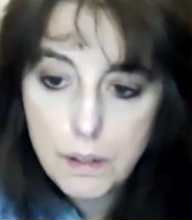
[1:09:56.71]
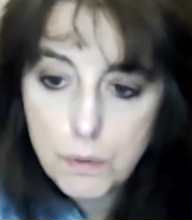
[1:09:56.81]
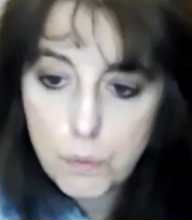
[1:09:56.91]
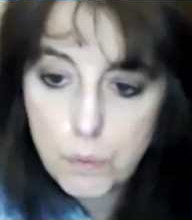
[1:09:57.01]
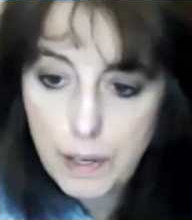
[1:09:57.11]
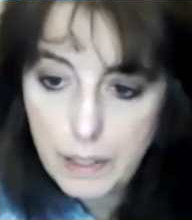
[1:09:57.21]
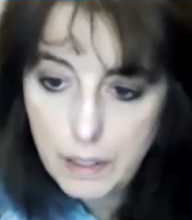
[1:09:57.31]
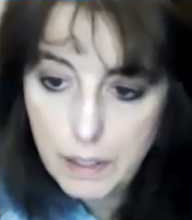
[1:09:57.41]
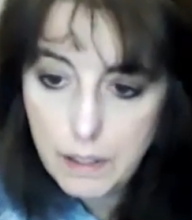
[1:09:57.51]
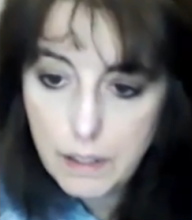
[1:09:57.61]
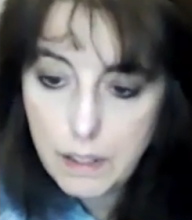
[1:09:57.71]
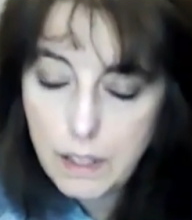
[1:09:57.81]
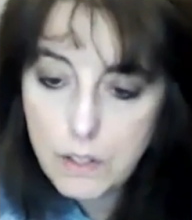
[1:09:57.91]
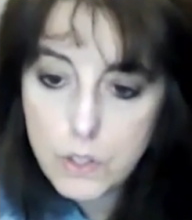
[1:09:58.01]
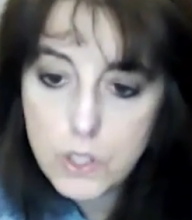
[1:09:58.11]
Right.
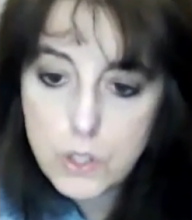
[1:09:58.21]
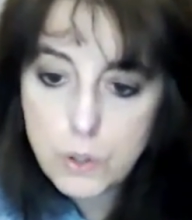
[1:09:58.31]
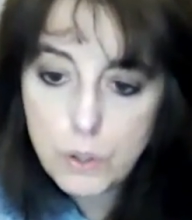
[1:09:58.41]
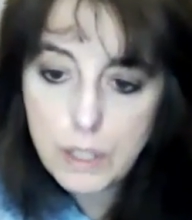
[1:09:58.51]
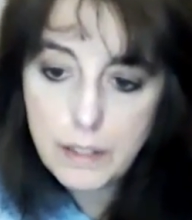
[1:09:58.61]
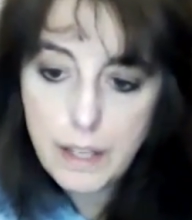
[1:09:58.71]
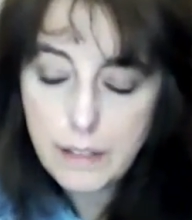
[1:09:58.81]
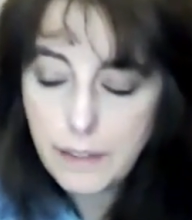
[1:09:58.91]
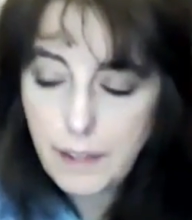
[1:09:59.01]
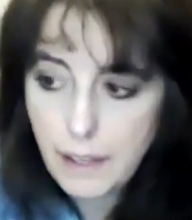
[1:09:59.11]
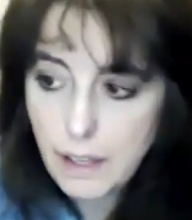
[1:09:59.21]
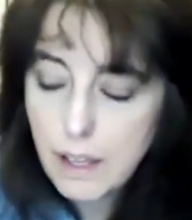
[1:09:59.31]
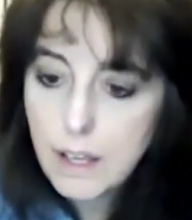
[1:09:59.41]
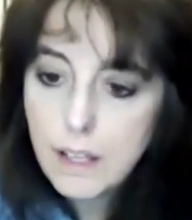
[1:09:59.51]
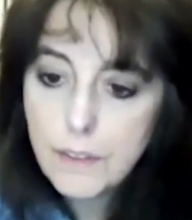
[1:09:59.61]
It's just good if like
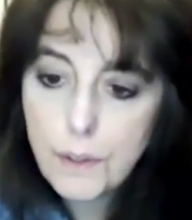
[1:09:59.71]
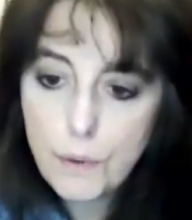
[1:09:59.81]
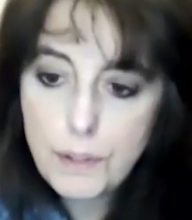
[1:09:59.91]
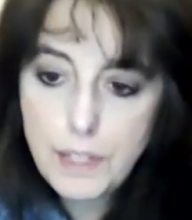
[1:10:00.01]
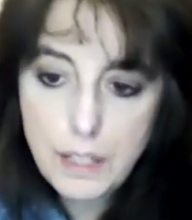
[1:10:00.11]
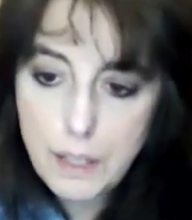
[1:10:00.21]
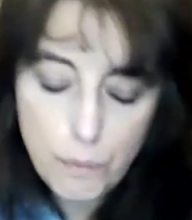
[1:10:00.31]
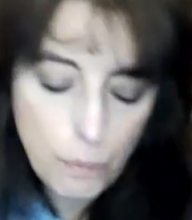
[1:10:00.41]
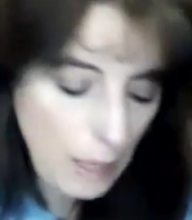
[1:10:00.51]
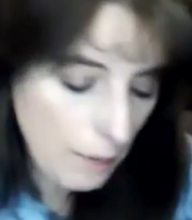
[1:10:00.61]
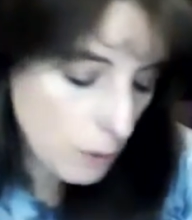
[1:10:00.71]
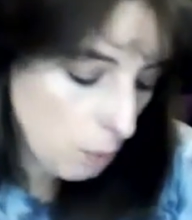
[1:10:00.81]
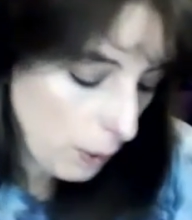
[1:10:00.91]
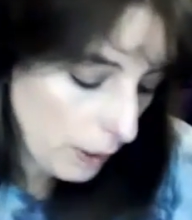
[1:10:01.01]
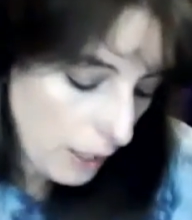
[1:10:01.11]
the only thing that we have to
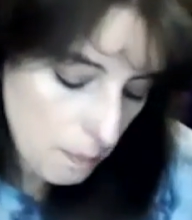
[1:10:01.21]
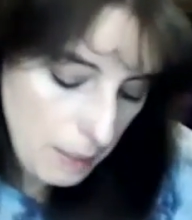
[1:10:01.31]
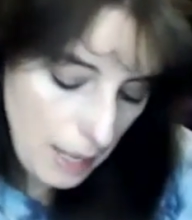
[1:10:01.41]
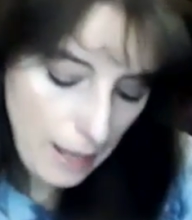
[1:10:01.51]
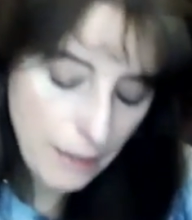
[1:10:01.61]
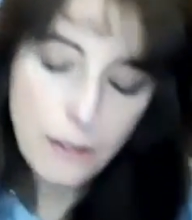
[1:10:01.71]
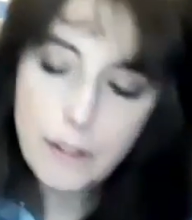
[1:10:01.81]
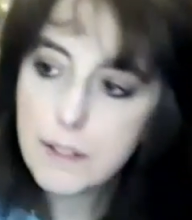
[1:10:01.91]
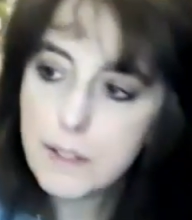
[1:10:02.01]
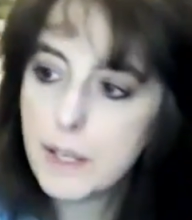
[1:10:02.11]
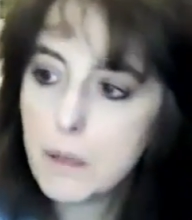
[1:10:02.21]
work on a panel is like